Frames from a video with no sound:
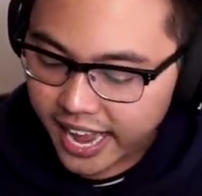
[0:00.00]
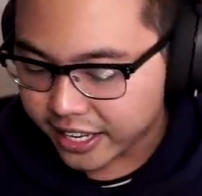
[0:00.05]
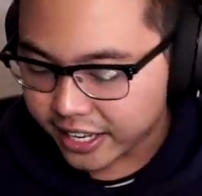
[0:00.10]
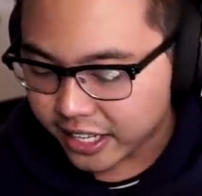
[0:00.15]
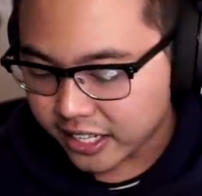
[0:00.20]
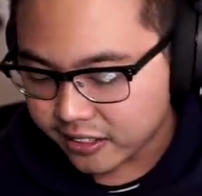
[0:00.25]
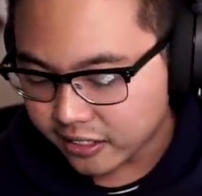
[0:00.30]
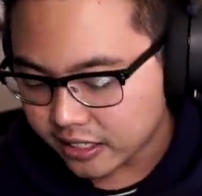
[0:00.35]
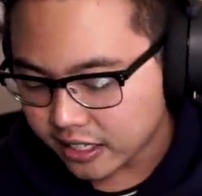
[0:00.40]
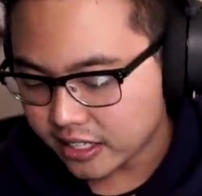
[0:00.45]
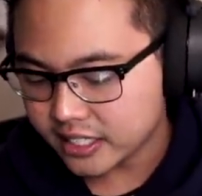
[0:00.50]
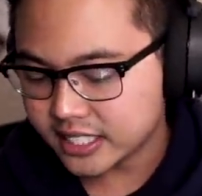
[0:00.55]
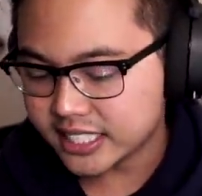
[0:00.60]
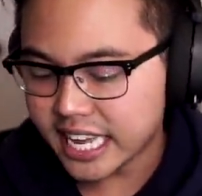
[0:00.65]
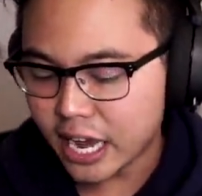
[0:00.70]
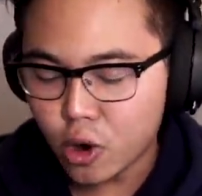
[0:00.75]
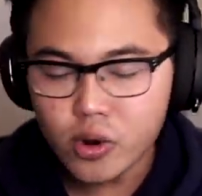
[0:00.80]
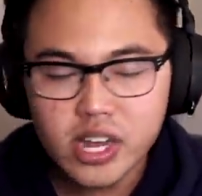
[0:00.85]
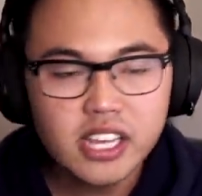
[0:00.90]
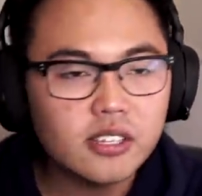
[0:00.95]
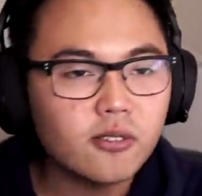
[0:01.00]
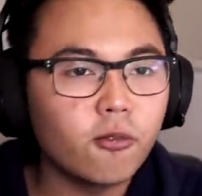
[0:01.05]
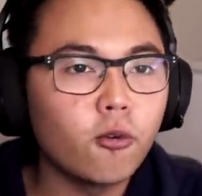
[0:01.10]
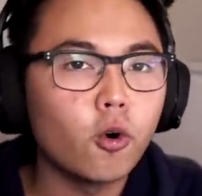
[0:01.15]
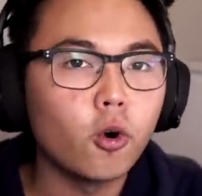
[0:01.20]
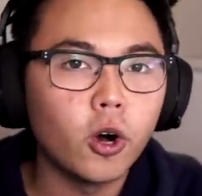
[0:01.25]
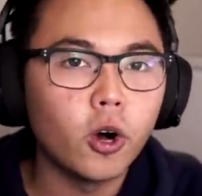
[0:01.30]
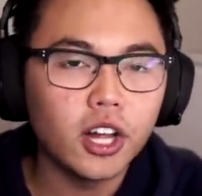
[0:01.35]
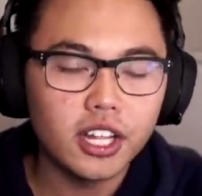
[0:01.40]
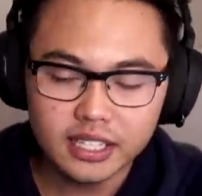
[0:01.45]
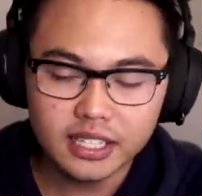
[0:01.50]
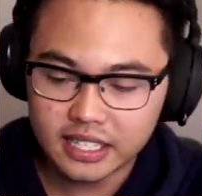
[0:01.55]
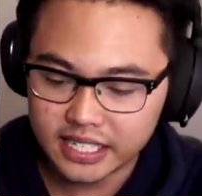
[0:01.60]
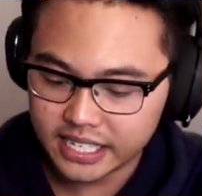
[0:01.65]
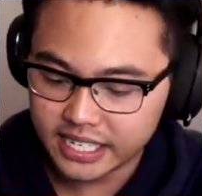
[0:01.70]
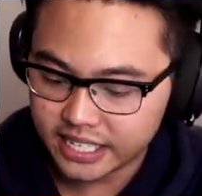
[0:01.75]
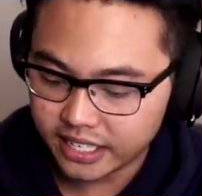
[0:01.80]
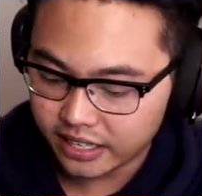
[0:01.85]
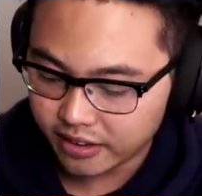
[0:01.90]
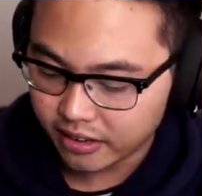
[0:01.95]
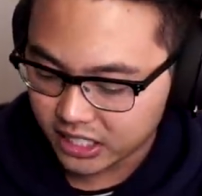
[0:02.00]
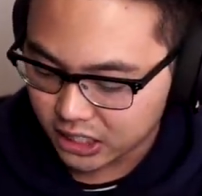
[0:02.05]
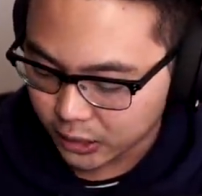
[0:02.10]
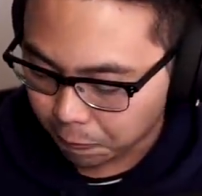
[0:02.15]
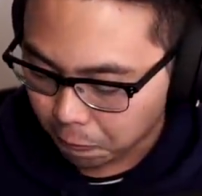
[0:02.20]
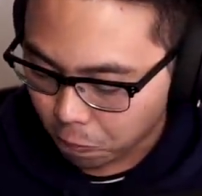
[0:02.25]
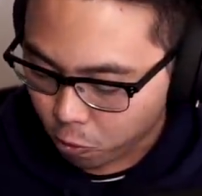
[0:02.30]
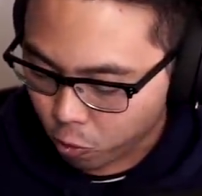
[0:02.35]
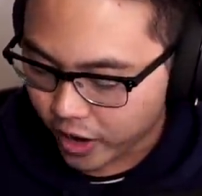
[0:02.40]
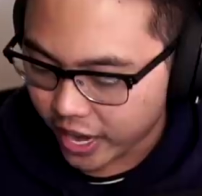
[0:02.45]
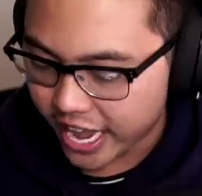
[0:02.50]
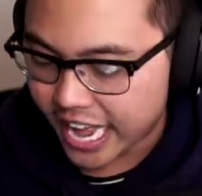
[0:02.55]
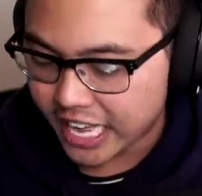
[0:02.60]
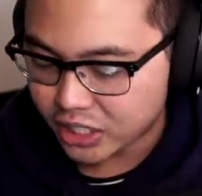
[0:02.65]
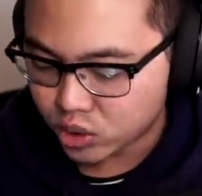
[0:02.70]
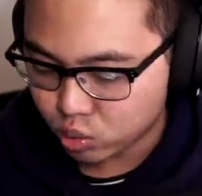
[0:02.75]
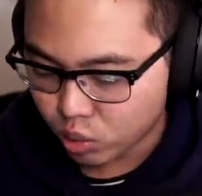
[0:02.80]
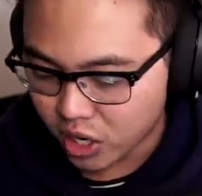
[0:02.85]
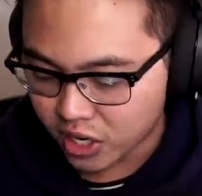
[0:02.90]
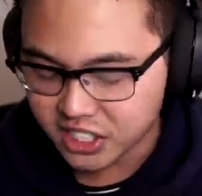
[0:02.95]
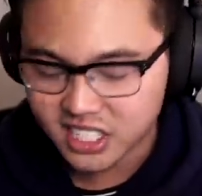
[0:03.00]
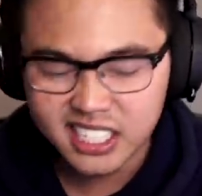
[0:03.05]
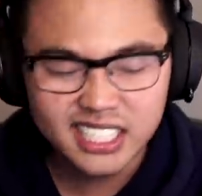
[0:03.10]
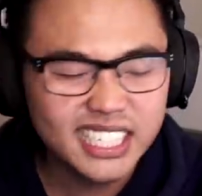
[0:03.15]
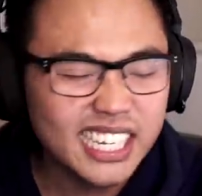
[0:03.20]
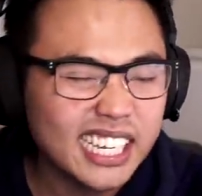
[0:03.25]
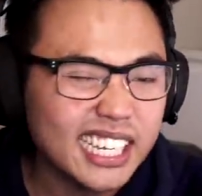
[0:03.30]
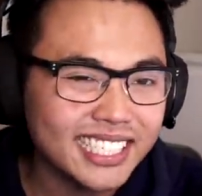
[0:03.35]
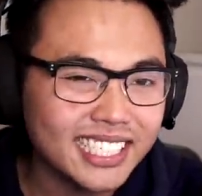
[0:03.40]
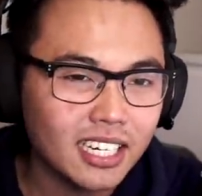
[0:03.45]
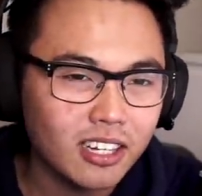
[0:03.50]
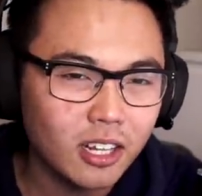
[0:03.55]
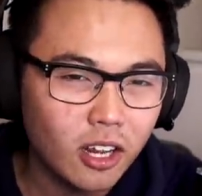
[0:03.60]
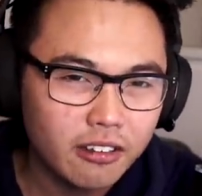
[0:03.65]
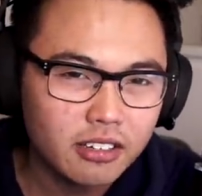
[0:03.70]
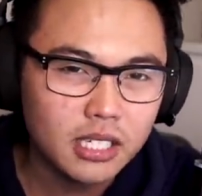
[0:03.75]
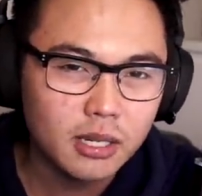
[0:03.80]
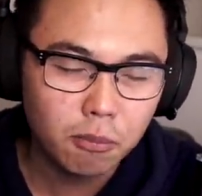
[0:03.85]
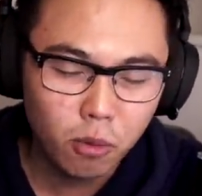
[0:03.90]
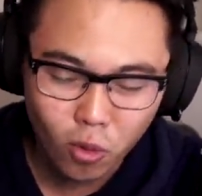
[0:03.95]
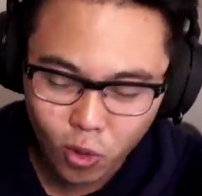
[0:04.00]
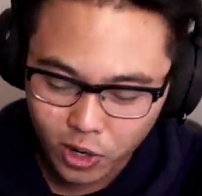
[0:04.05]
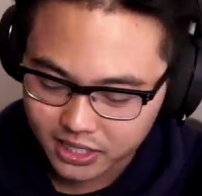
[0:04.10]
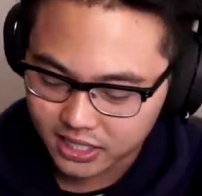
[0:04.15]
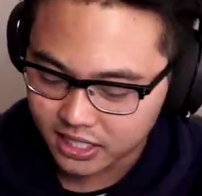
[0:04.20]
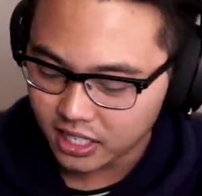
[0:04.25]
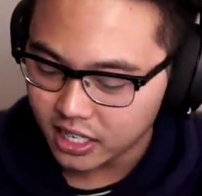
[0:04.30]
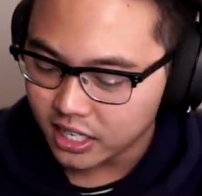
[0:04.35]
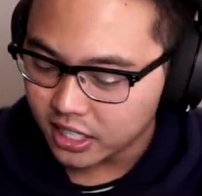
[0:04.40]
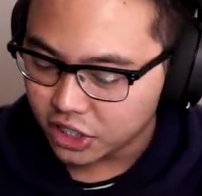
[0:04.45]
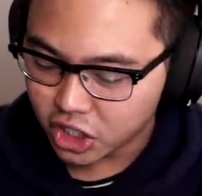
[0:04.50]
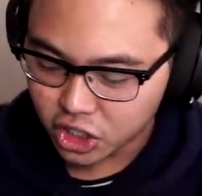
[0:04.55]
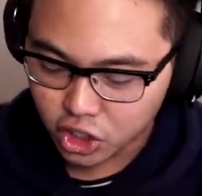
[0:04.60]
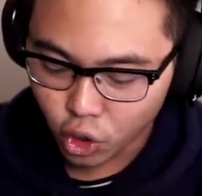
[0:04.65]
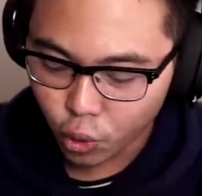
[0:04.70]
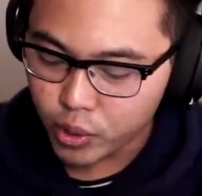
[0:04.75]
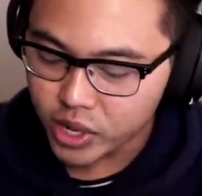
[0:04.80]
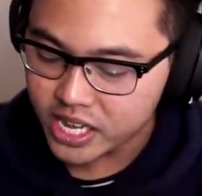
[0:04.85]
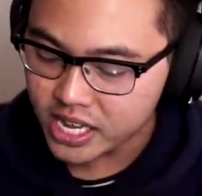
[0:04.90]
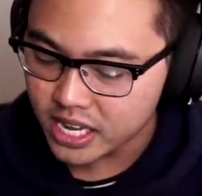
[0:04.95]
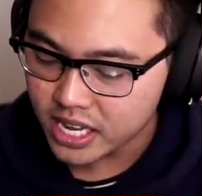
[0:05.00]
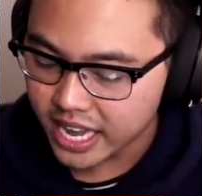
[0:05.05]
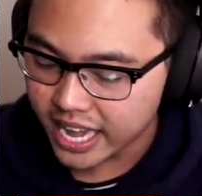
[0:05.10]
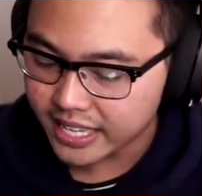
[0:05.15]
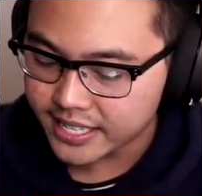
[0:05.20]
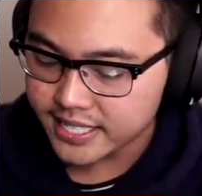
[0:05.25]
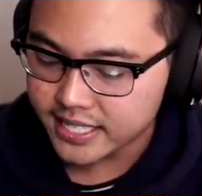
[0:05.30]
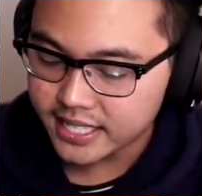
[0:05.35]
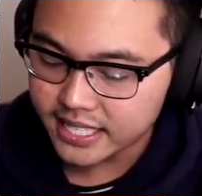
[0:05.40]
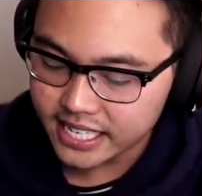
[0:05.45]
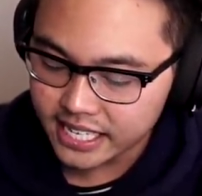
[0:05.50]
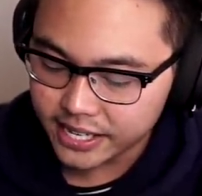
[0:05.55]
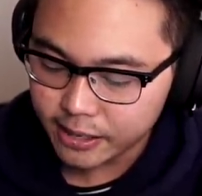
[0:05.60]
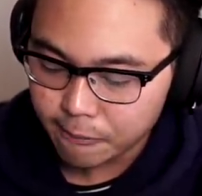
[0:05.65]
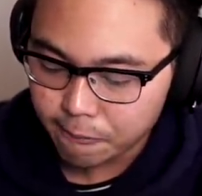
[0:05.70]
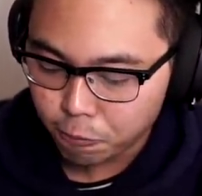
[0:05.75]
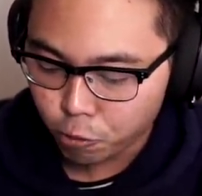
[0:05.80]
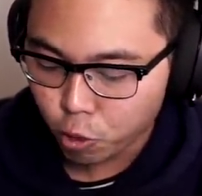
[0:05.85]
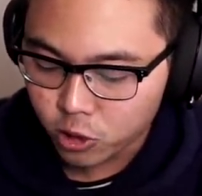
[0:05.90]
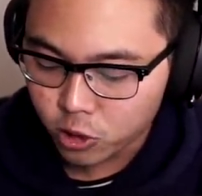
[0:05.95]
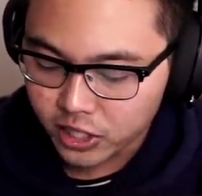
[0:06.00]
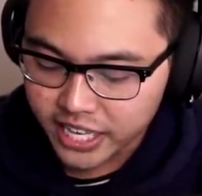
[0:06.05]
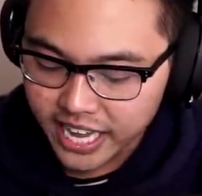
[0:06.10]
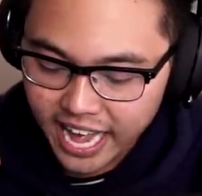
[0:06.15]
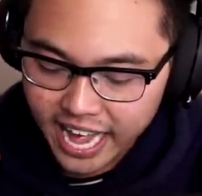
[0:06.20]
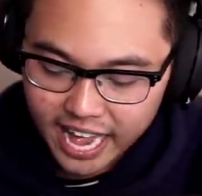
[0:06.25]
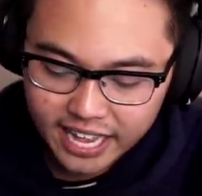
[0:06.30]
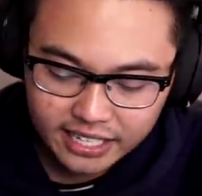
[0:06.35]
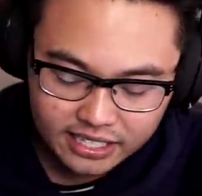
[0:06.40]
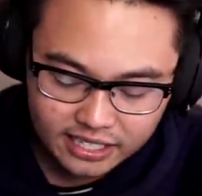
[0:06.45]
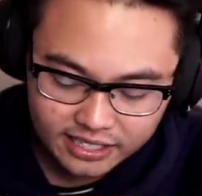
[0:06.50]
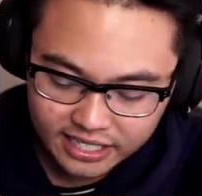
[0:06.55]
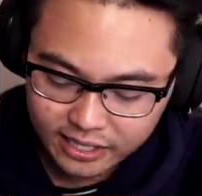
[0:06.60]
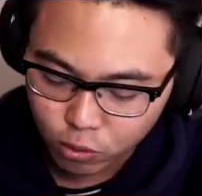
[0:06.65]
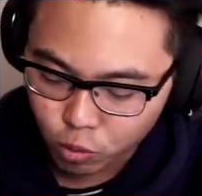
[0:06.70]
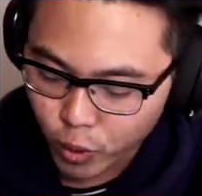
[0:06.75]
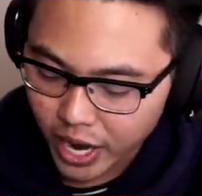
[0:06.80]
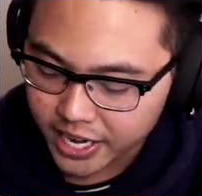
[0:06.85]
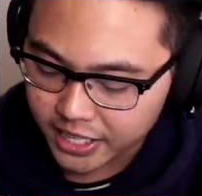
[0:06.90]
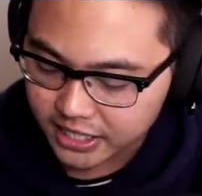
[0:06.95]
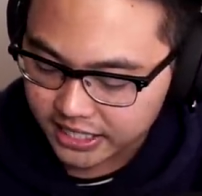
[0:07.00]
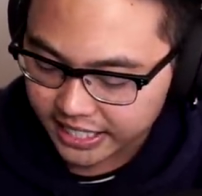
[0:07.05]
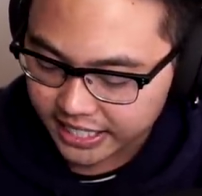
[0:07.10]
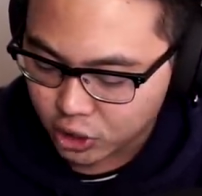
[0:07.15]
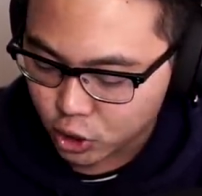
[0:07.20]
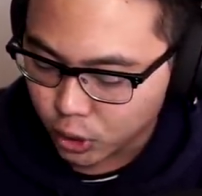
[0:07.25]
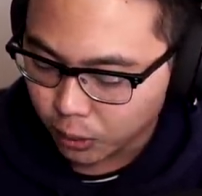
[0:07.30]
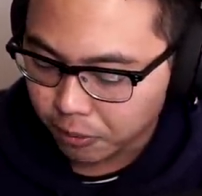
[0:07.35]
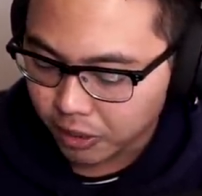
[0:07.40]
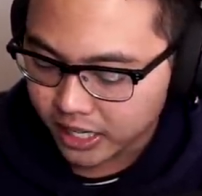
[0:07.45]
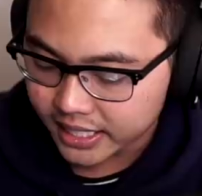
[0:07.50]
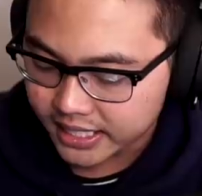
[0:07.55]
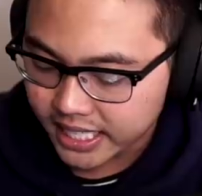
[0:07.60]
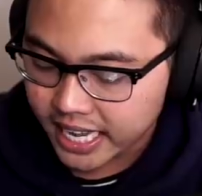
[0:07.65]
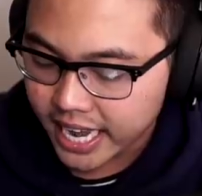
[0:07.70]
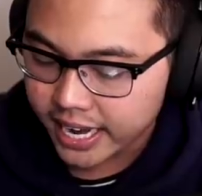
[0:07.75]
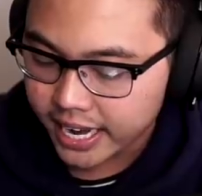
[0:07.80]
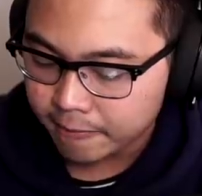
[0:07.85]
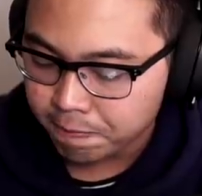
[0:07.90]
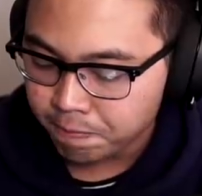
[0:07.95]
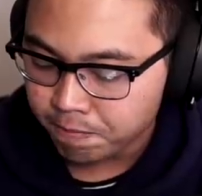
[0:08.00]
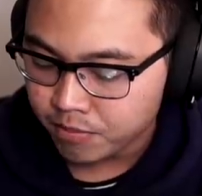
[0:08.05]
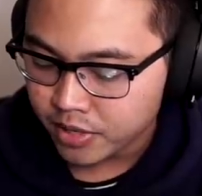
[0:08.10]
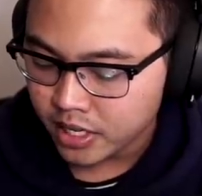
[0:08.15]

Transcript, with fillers: And then Cell is for the support as well. As you can see, there's a lot of supports just so we can get the Broly and the Raditz a super attack.